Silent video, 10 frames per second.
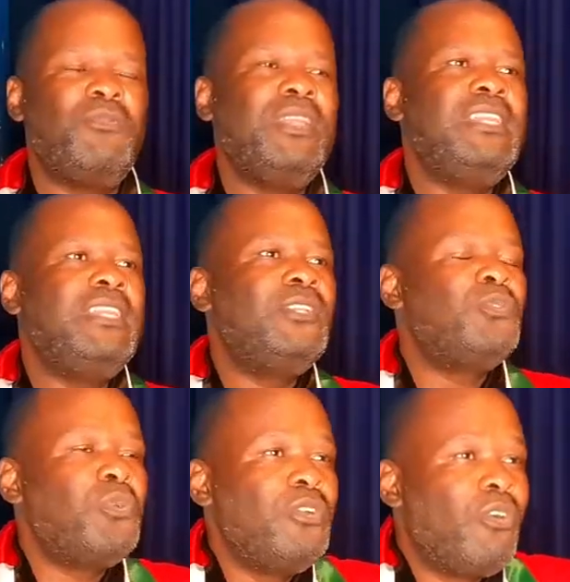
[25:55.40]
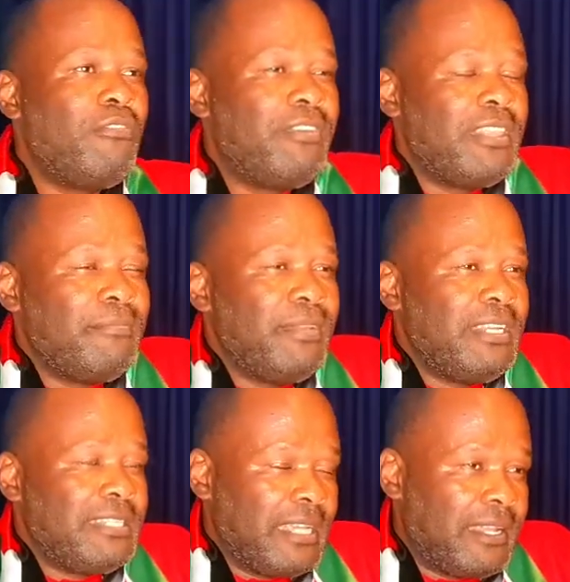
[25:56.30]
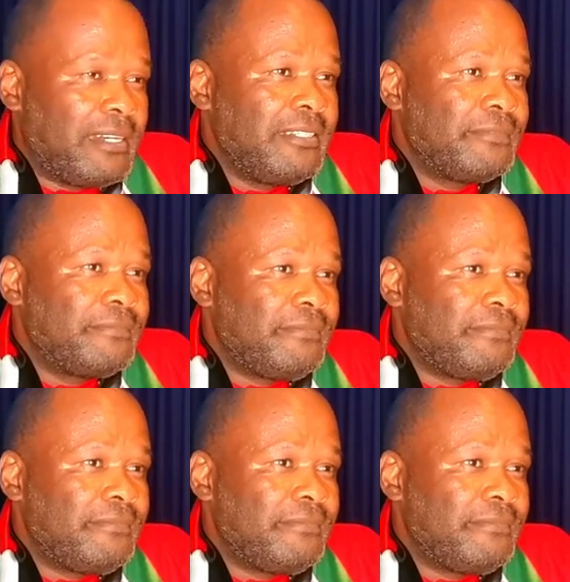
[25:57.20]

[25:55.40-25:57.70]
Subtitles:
We need to win over the military.